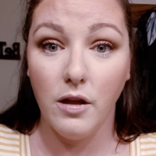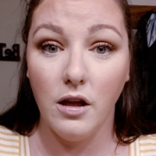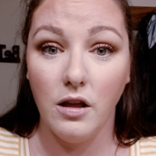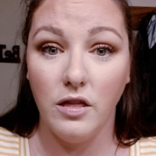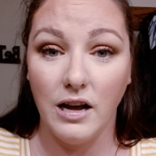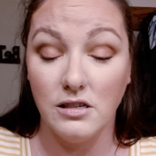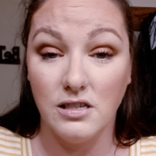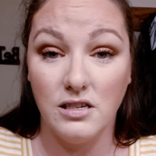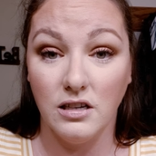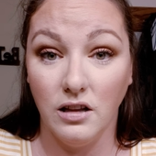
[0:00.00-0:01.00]
that's
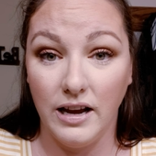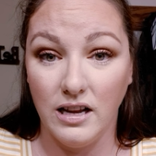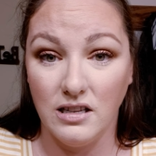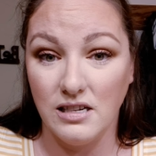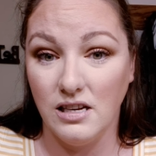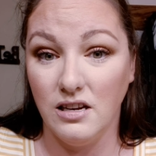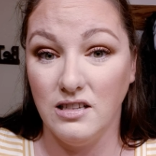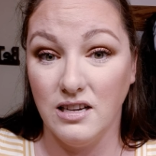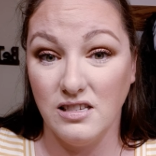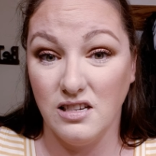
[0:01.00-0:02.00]
still like it
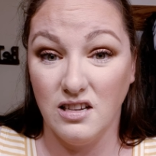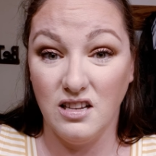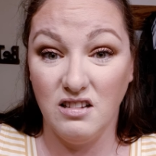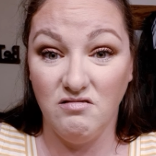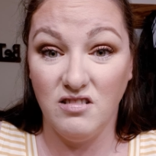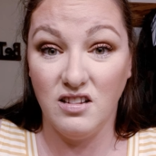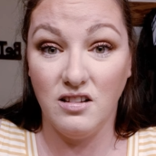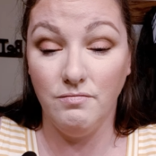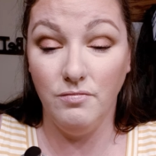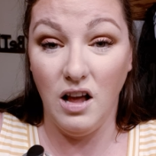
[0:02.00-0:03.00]
doesn't
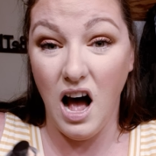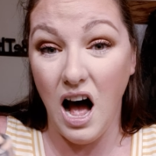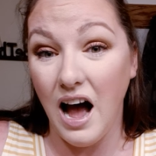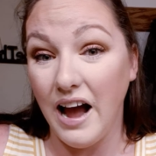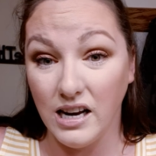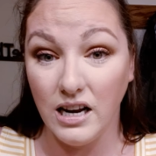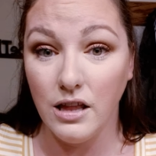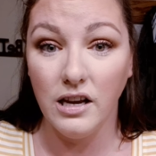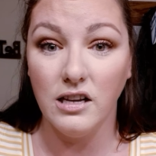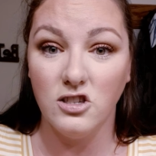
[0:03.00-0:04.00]
hide
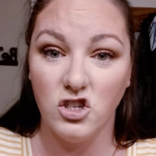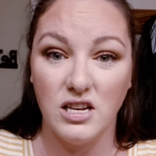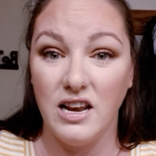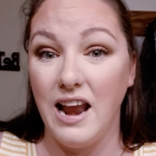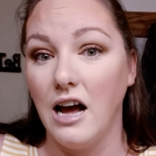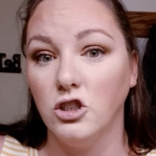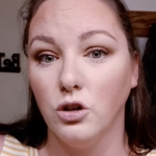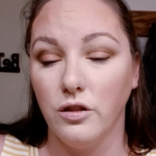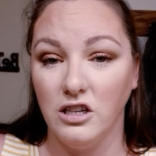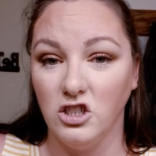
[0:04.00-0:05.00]
anything, it's just a natural
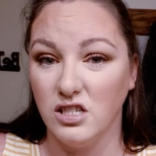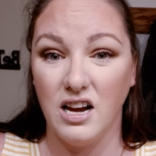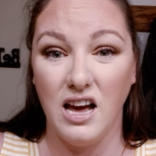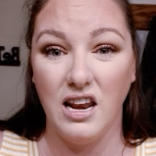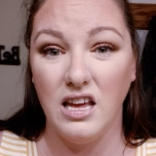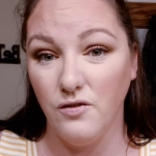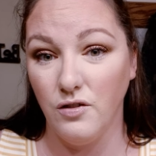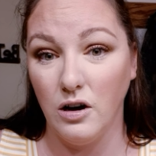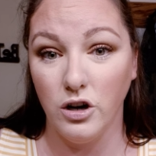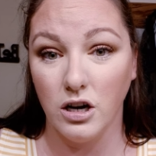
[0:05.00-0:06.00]
thing just to kind of even
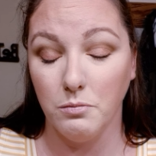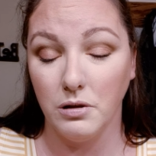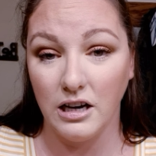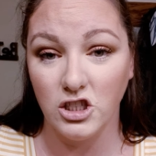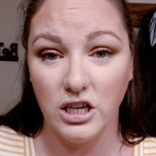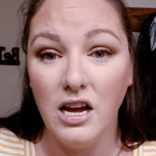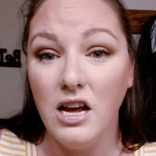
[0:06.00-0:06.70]
out your complexion.